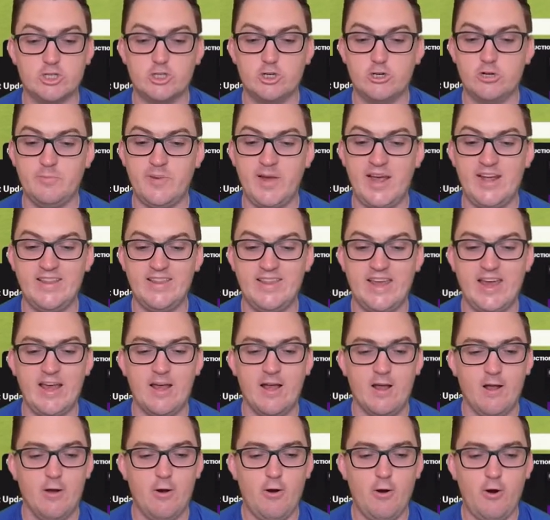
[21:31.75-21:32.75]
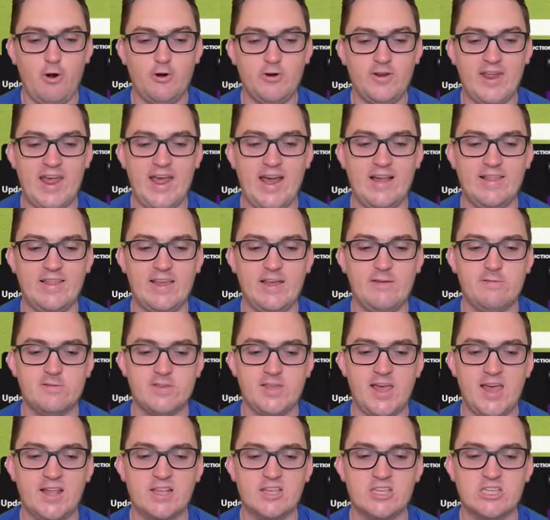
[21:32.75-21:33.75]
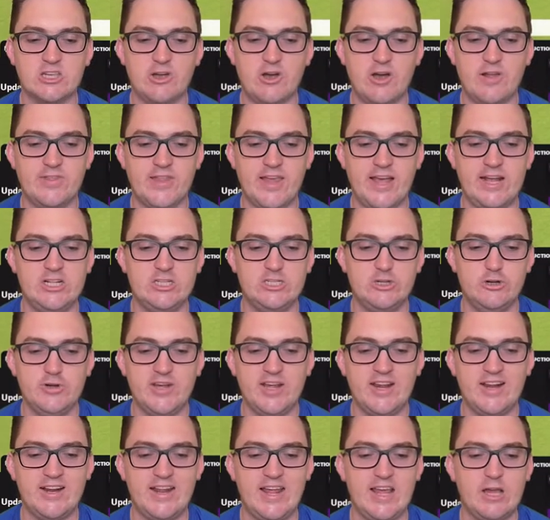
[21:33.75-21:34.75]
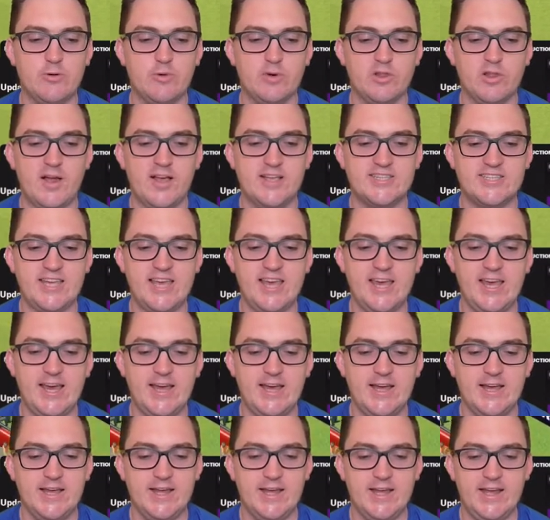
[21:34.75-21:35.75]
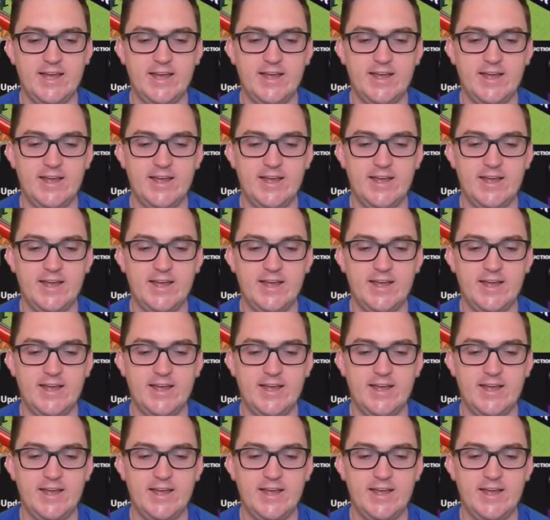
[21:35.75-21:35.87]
It should have been there on our left-hand side, and they do get an equaliser here